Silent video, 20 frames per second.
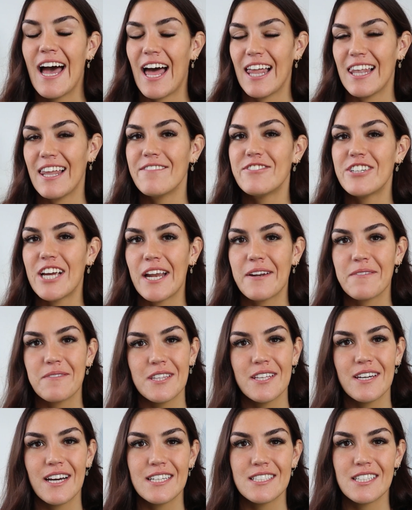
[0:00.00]
I love chatting
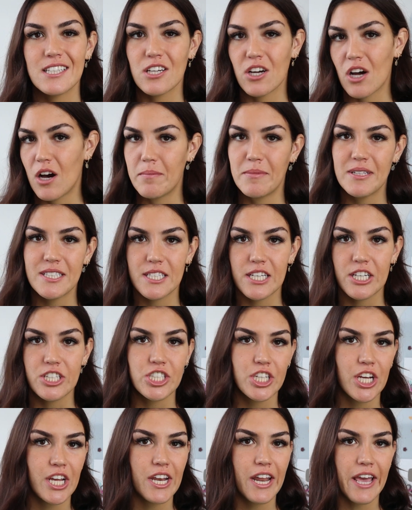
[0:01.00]
with you guys in the comment
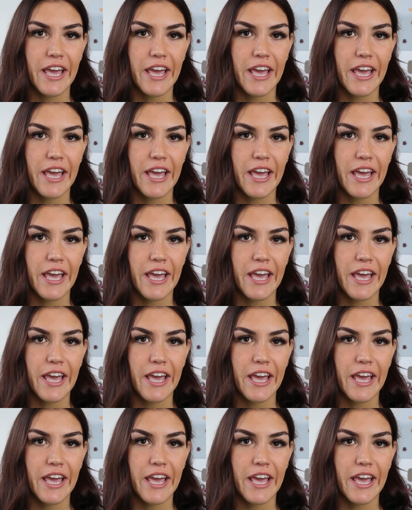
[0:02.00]
section,